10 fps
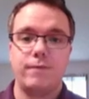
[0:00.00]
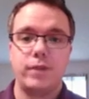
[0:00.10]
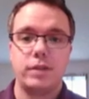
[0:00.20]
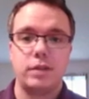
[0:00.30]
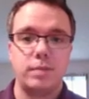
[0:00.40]

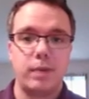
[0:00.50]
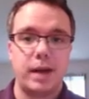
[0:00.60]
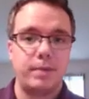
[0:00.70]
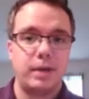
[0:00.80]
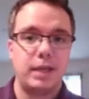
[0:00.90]
first
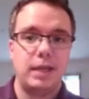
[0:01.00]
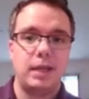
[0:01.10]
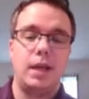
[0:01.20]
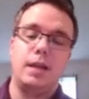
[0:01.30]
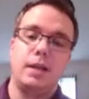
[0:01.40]
property
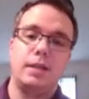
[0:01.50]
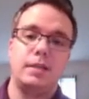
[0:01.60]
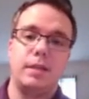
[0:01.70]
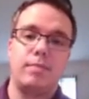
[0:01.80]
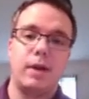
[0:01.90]

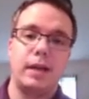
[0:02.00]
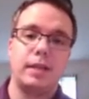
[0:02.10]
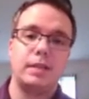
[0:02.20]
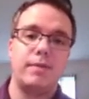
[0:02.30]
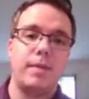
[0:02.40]
is the
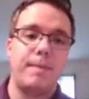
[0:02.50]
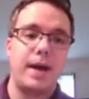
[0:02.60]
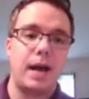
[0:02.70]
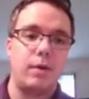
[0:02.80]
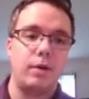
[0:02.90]
products of a
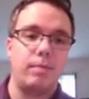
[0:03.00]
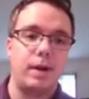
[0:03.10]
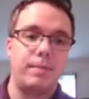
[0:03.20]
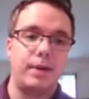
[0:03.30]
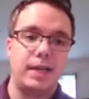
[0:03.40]
power
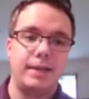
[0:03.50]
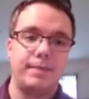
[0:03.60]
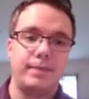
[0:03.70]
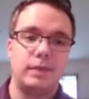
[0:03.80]
property.